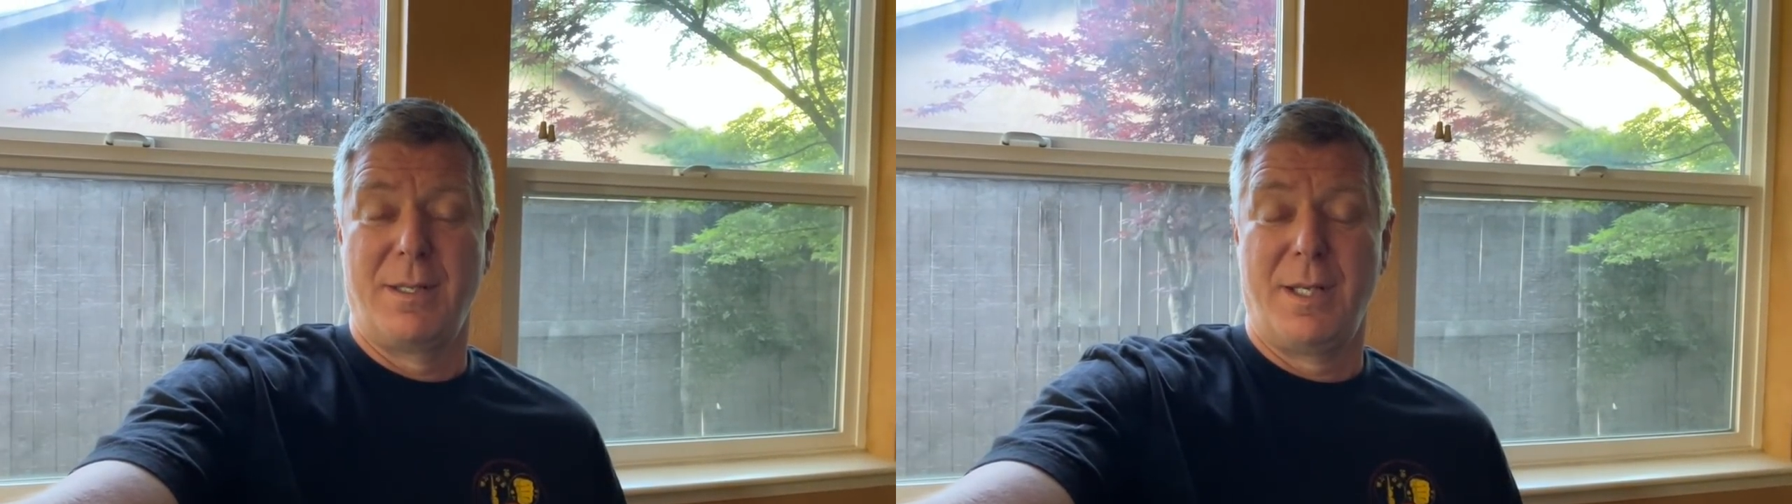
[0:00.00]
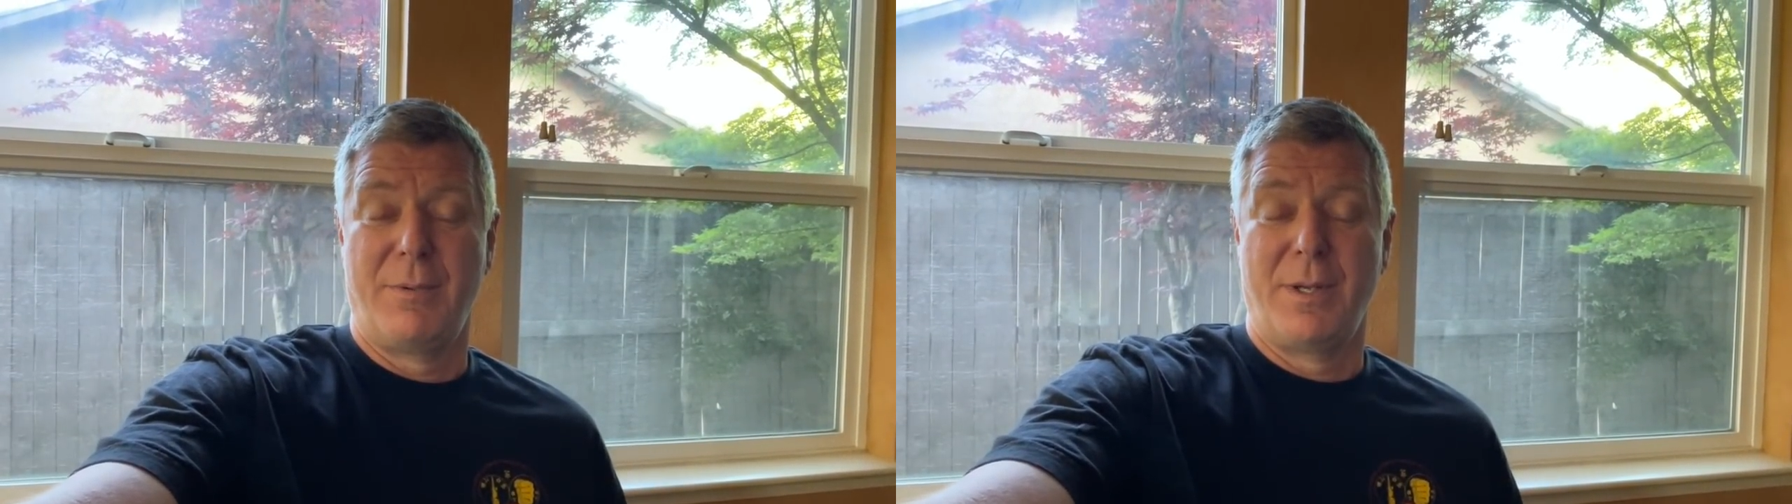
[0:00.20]

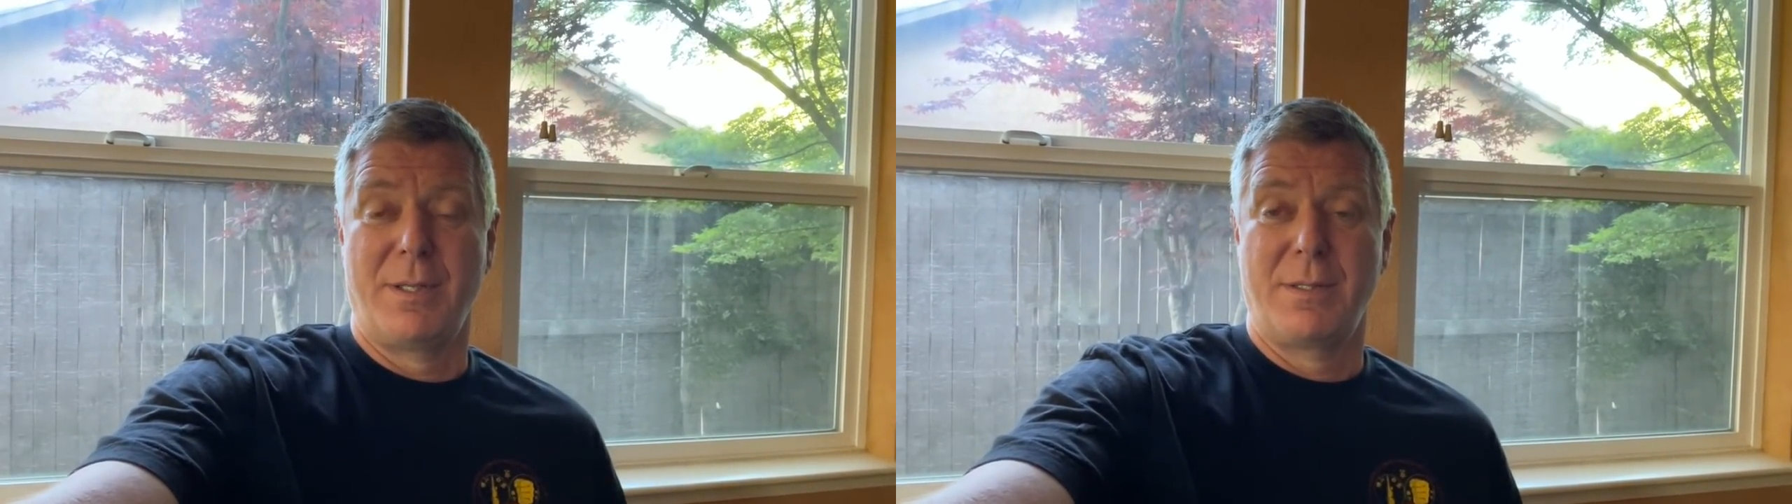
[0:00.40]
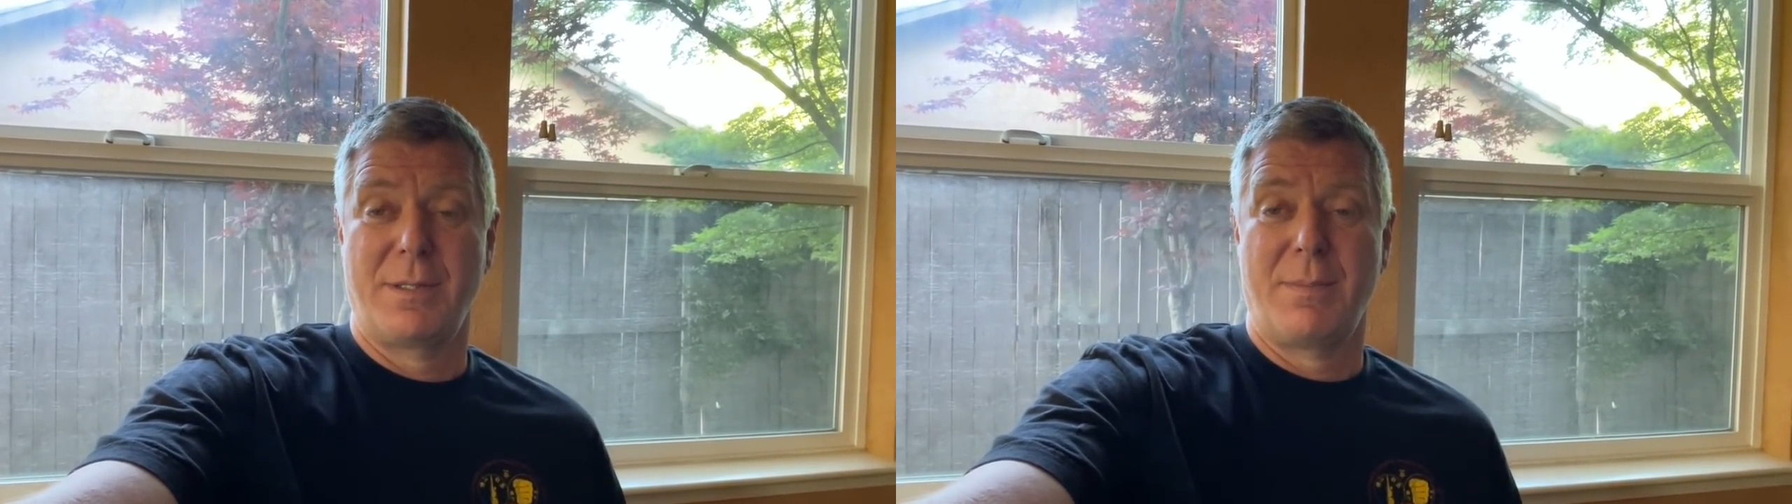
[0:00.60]

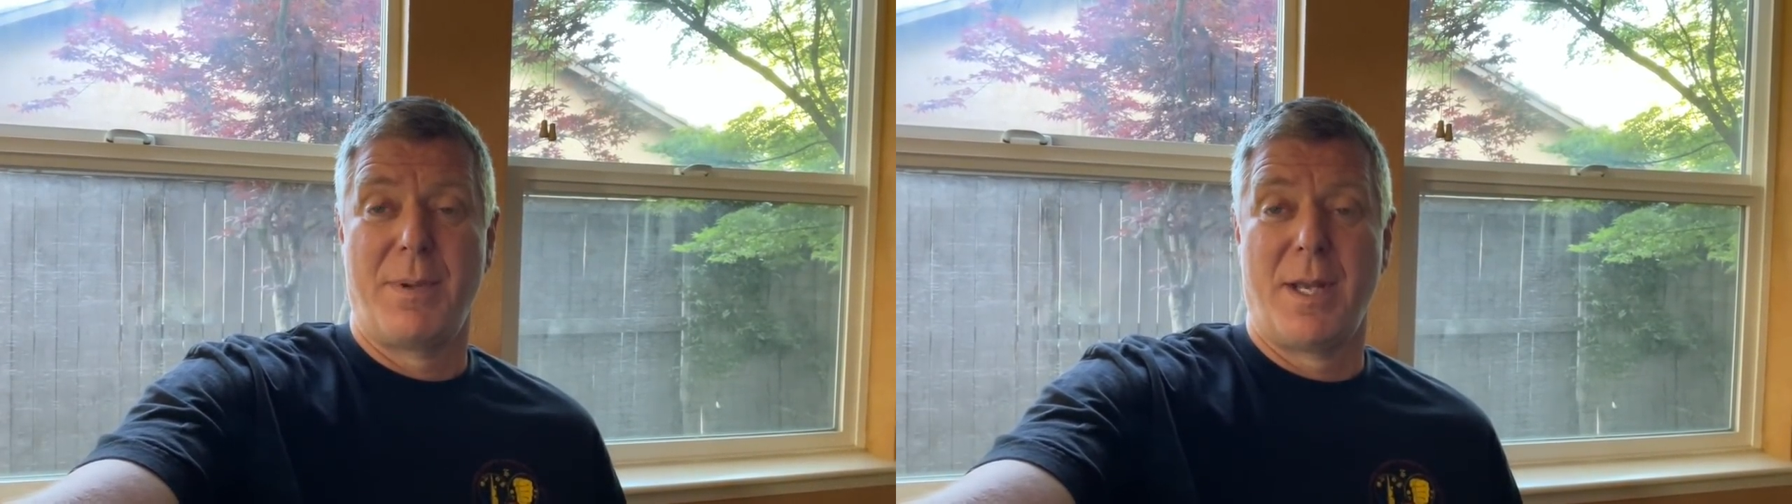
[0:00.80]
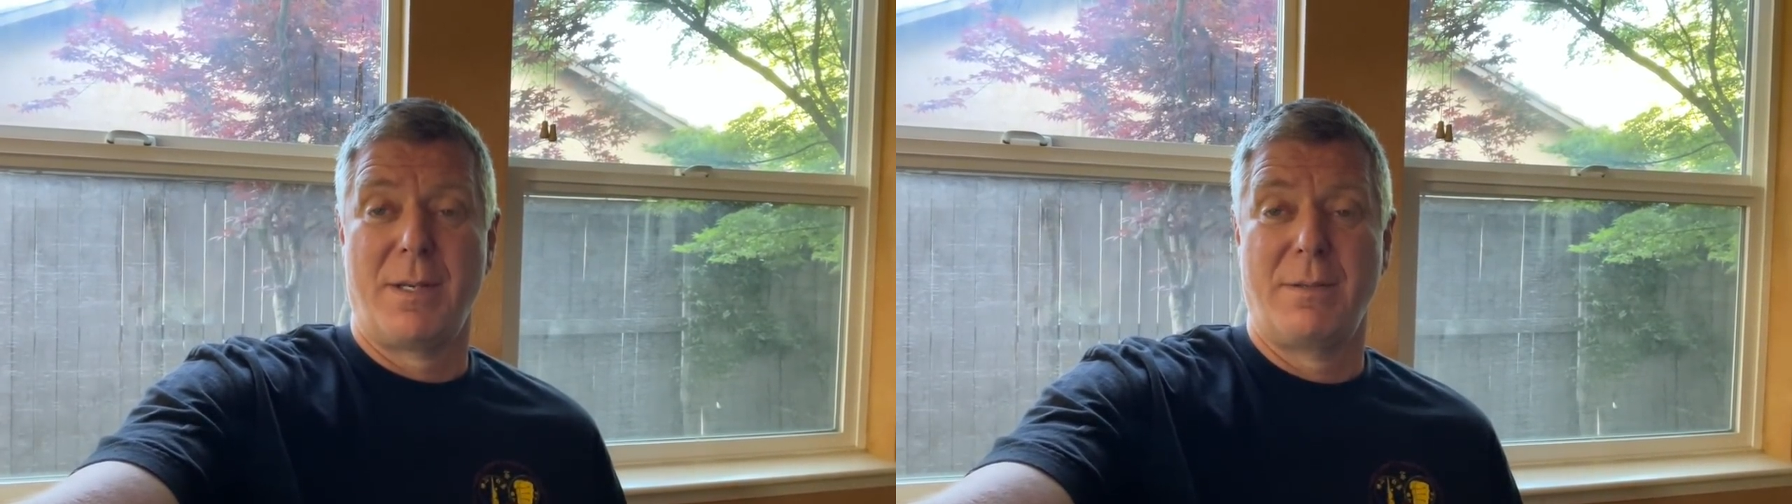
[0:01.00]
Anyway, sit
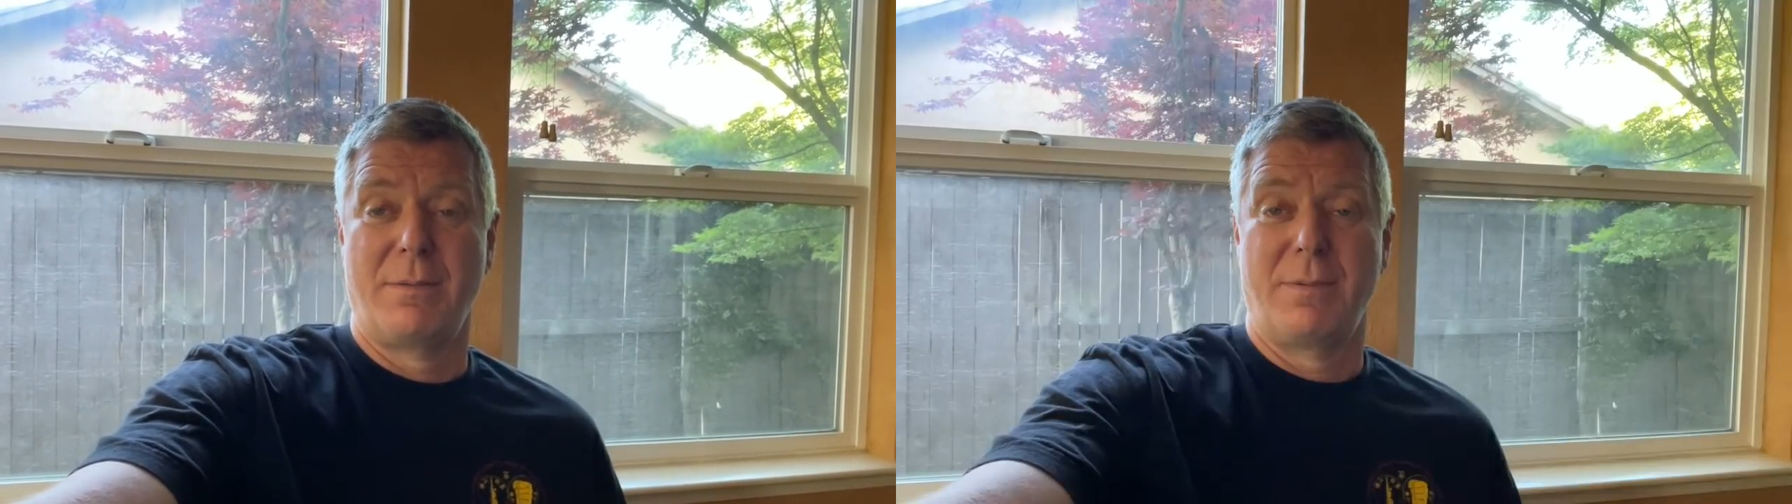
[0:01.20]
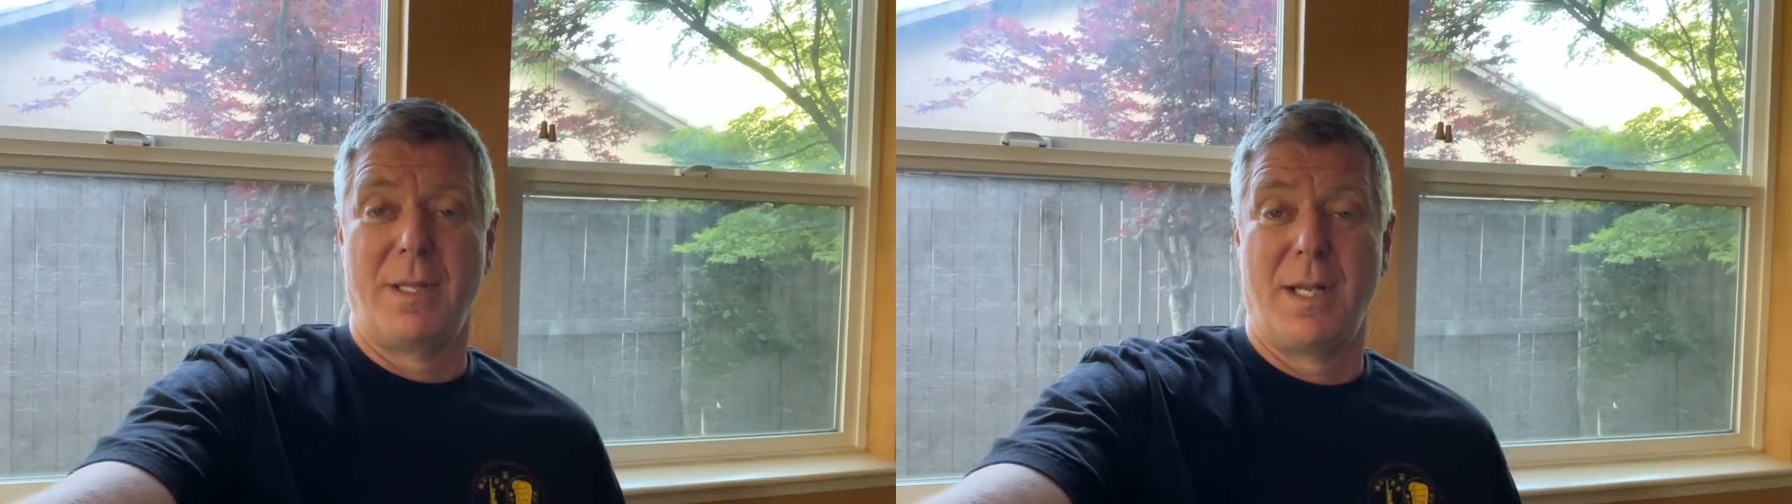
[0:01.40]
back,
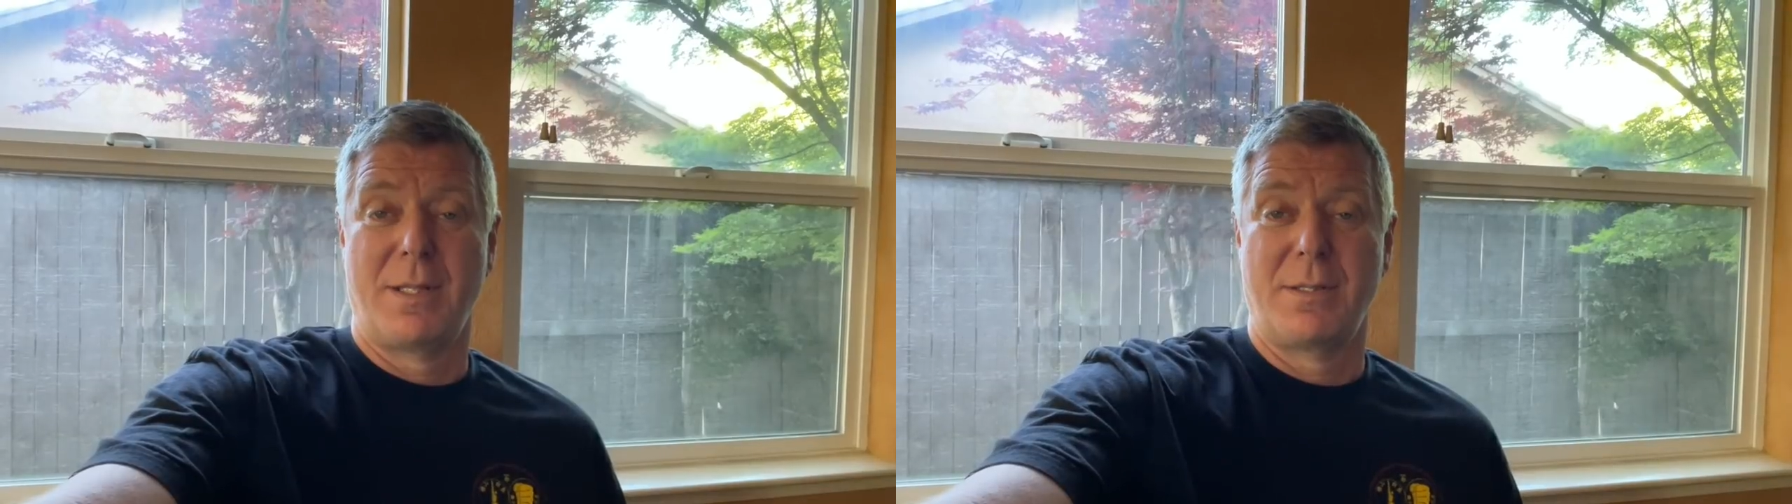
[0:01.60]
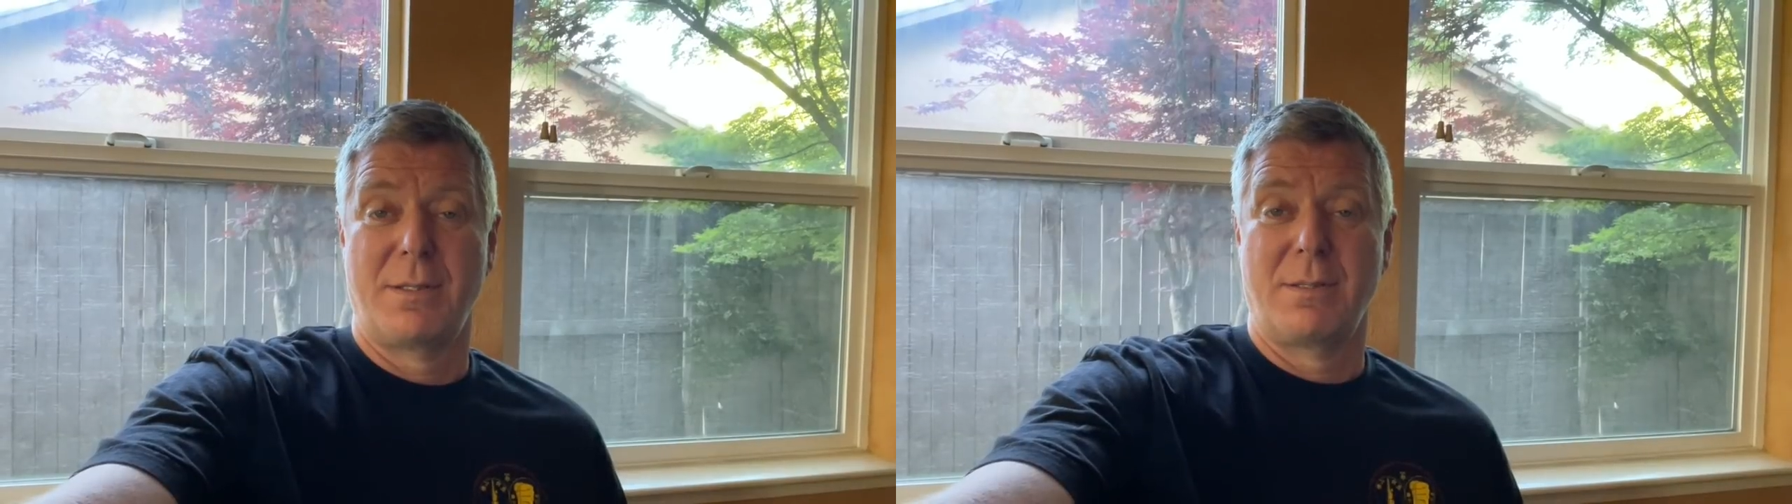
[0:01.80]

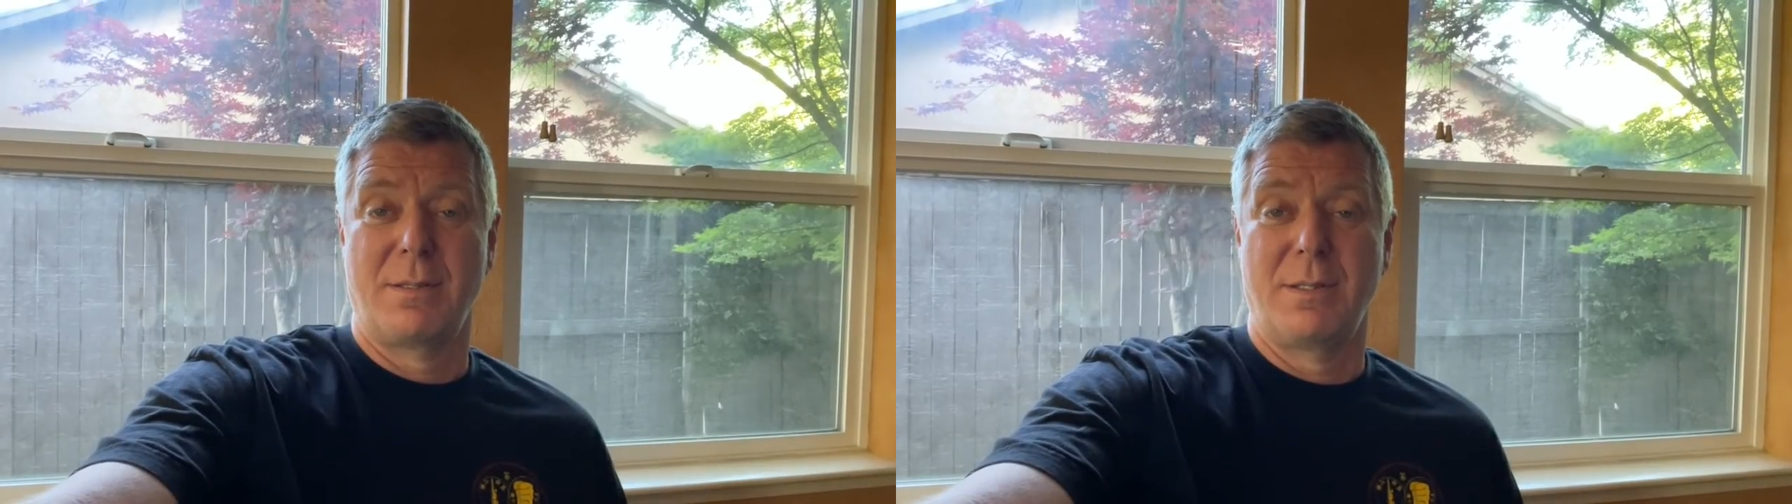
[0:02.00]
relax,